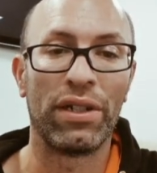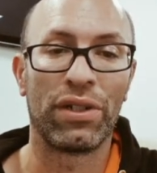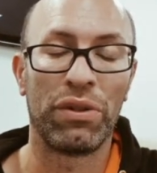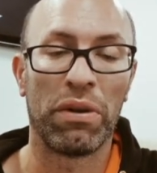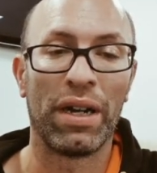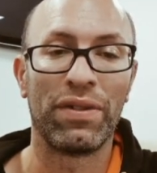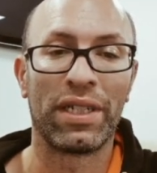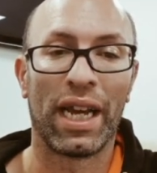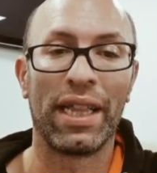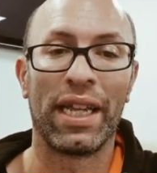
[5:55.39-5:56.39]
So you either
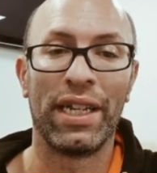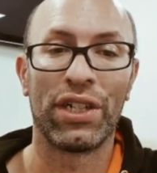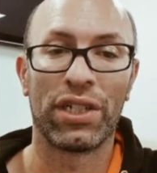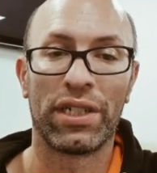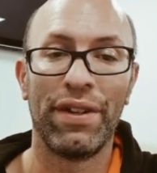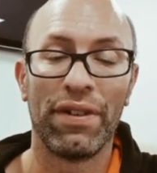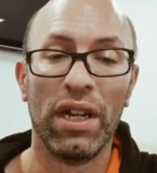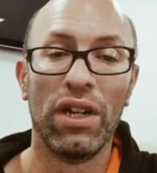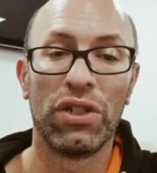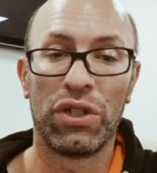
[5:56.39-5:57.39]
take the
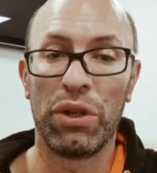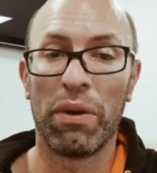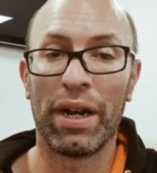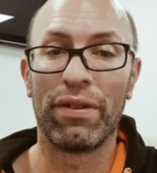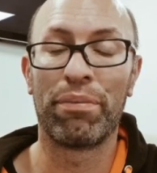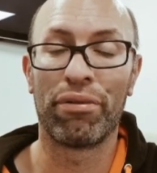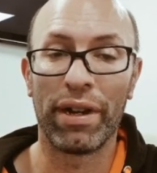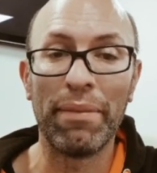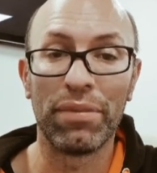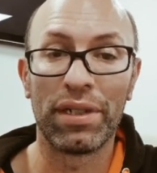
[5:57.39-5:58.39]
initiative, so you either
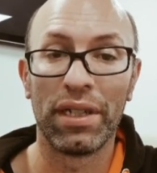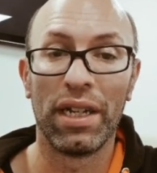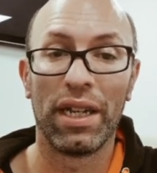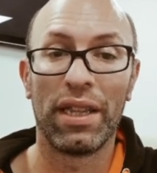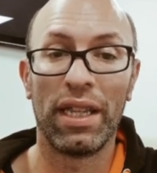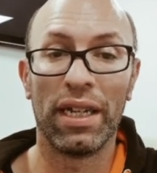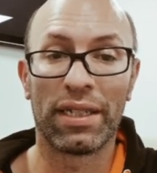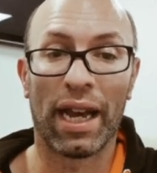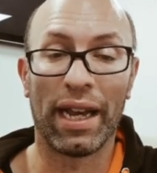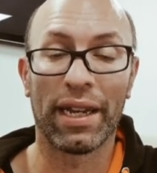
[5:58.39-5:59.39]
preempt the
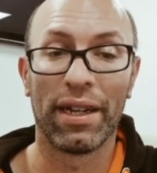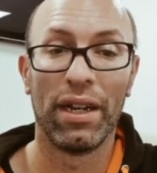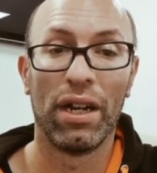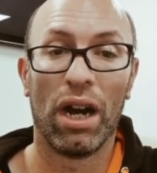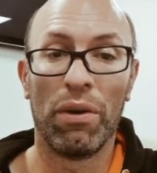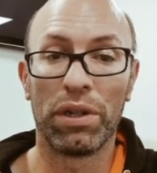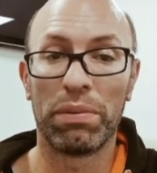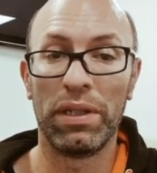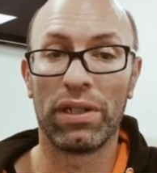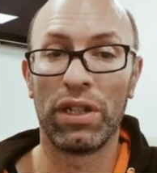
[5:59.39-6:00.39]
attack, which
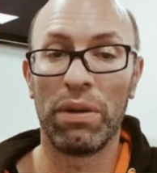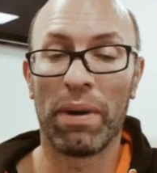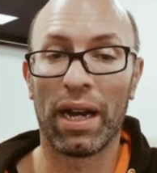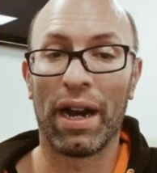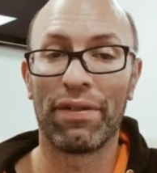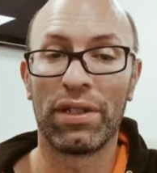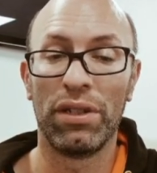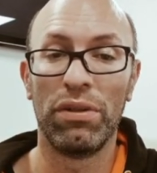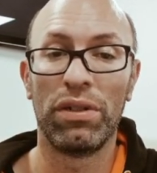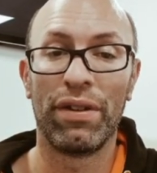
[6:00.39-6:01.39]
means that you might have
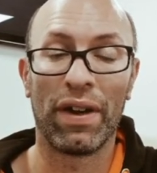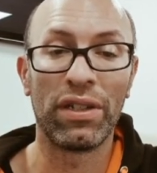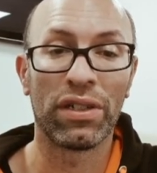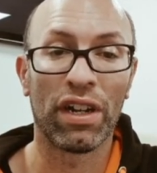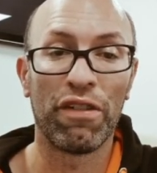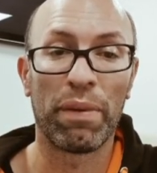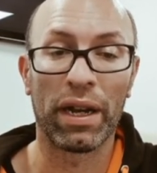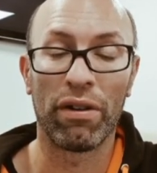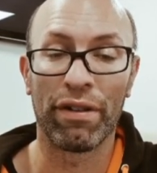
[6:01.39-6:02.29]
to defend yourself by going